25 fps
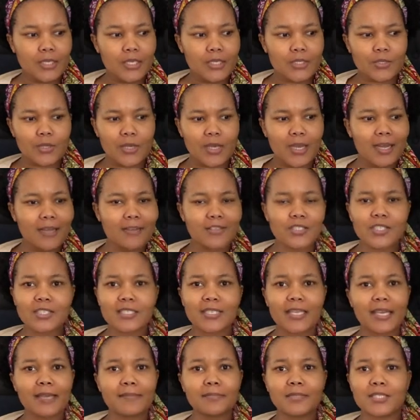so I
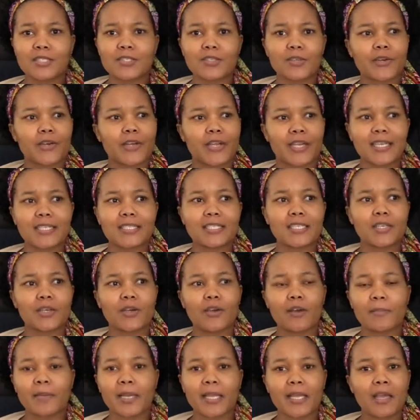just kept interrogating her.
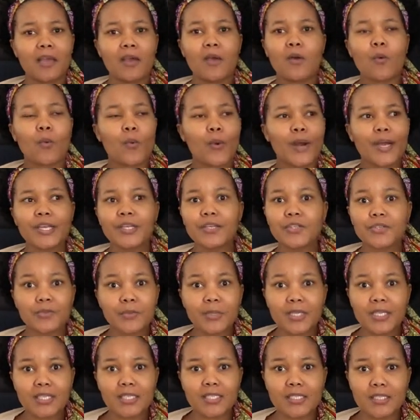I'm like, why are you
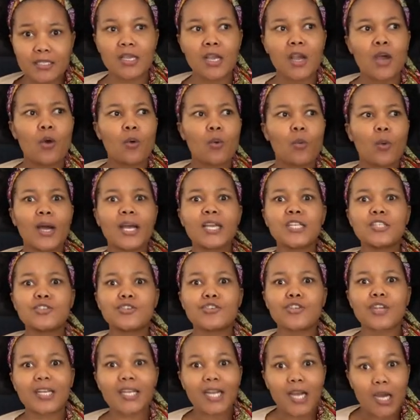doing this? Why do
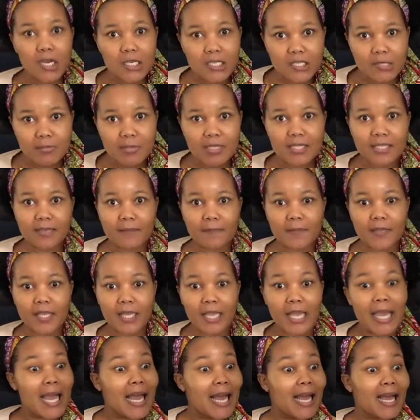you not ask me something?
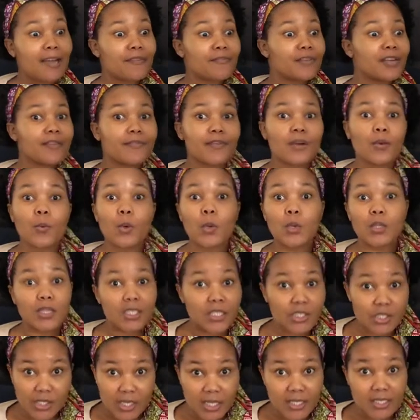I've never worn
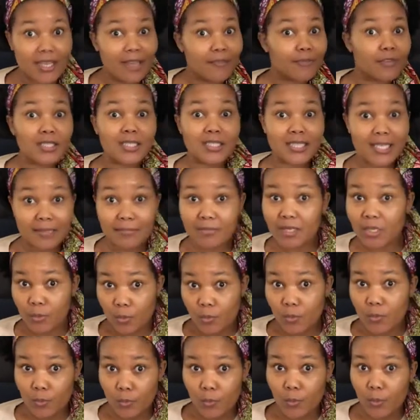this shirt. Have you seen
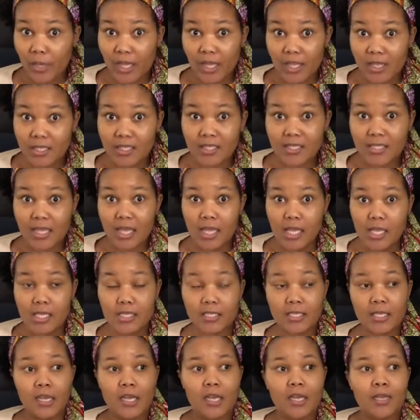me wear these things?
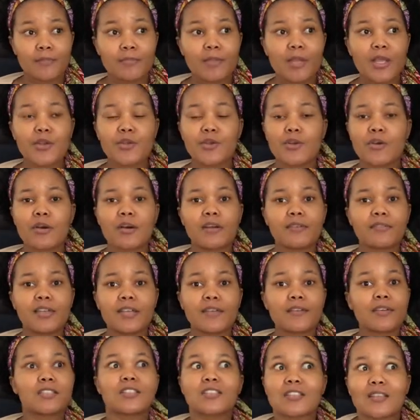
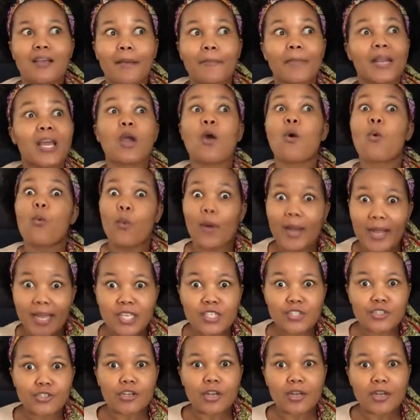I'm like, why do you